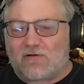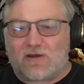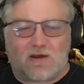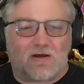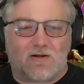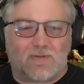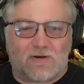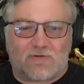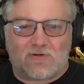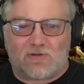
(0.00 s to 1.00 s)
don't care
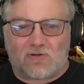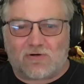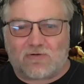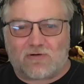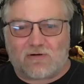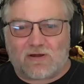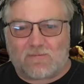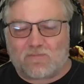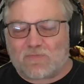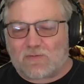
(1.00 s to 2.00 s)
that a sith lord showed
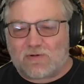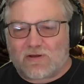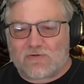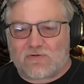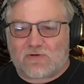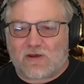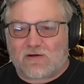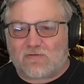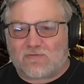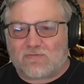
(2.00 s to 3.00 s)
up i mean that's just
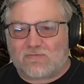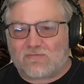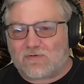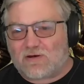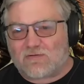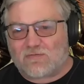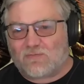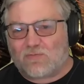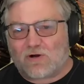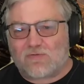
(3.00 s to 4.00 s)
kind of you know
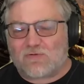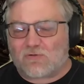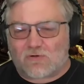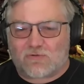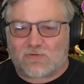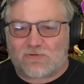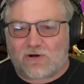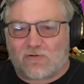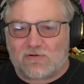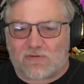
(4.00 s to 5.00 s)
par for the course with
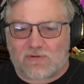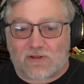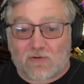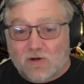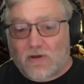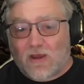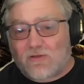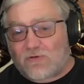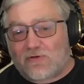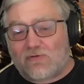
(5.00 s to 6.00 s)
star wars i'm not like oh
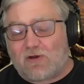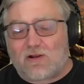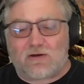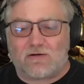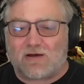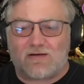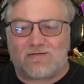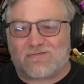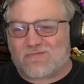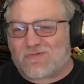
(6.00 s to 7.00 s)
yeah this is finally no i
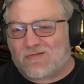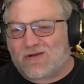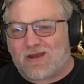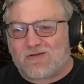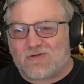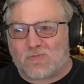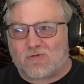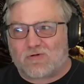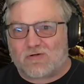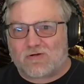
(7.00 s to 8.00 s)
i'm kind of to the
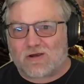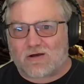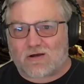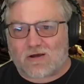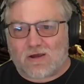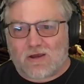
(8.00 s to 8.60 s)
point where i don't care